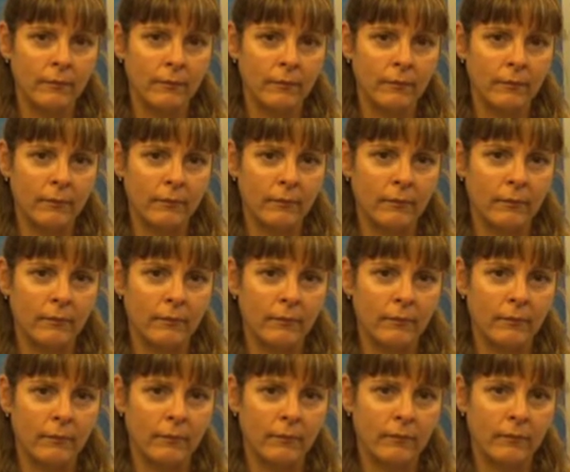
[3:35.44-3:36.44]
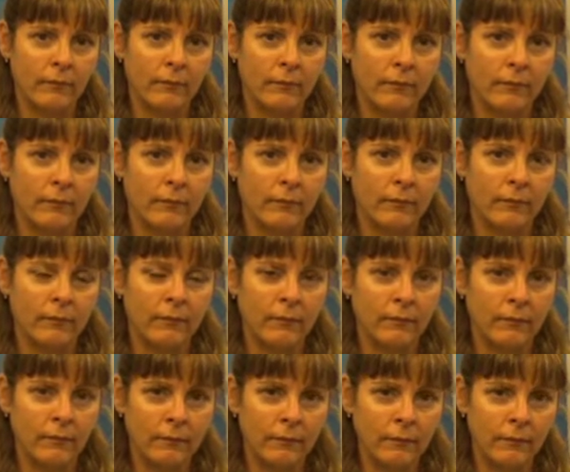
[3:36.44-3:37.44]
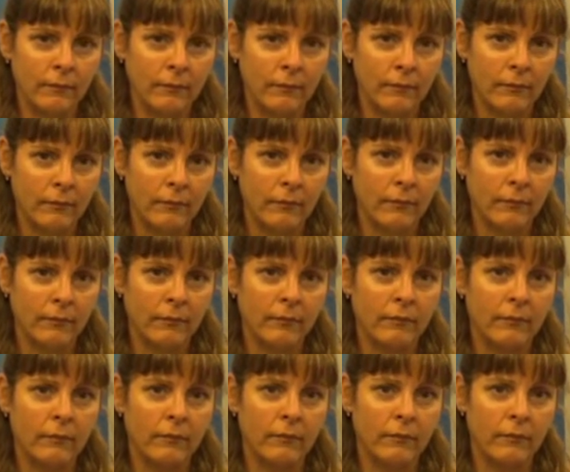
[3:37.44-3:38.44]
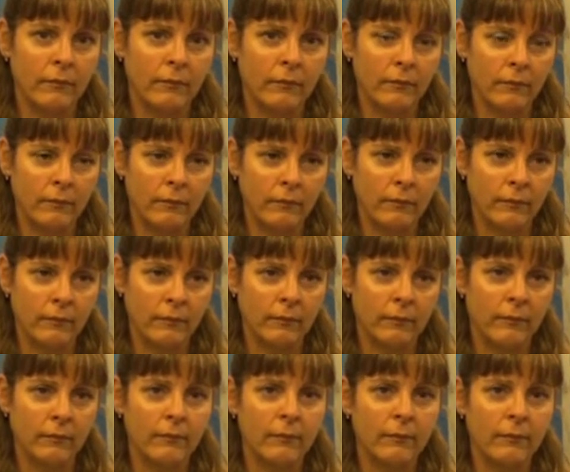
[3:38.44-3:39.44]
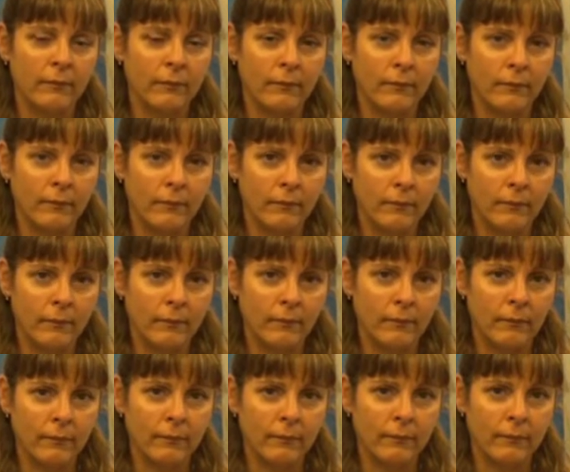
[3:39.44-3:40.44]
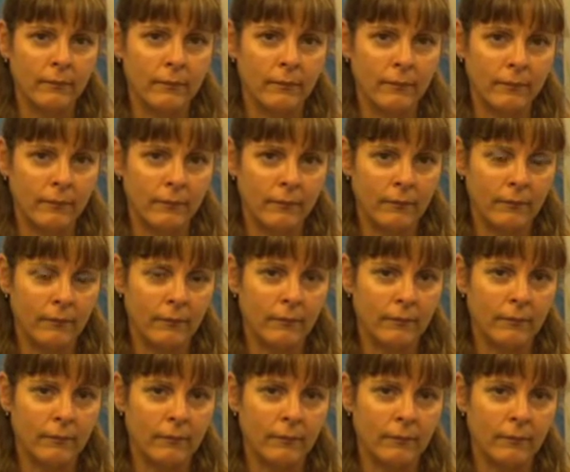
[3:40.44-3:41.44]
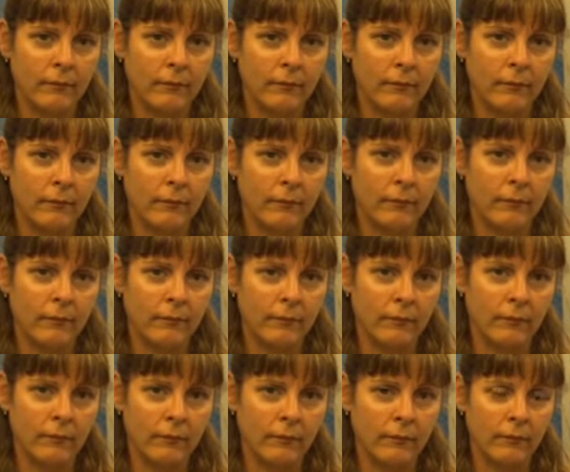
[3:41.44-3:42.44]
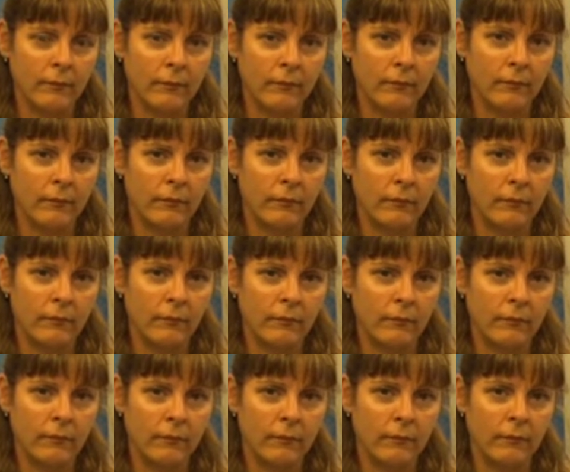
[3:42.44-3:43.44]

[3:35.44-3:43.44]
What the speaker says: (not speaking)